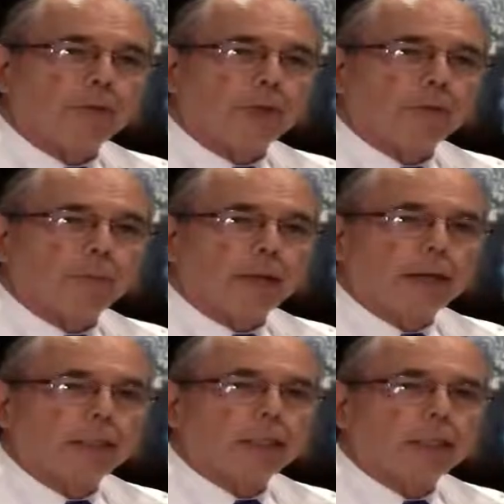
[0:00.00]

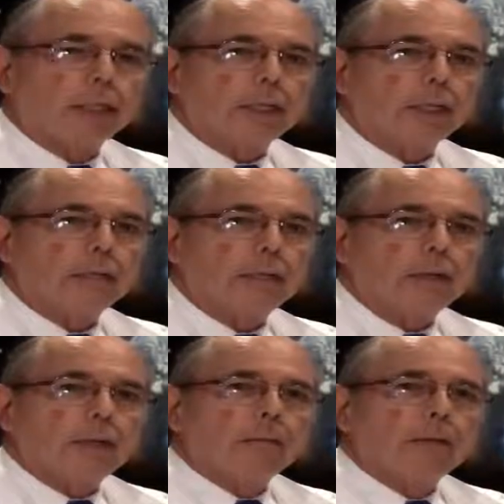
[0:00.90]
Otherwise,
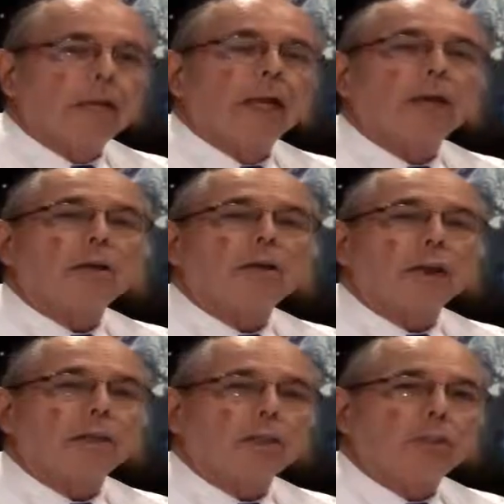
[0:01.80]
may God
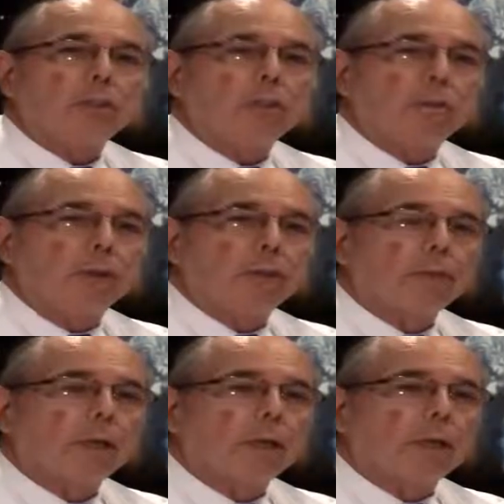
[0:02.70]
grant you with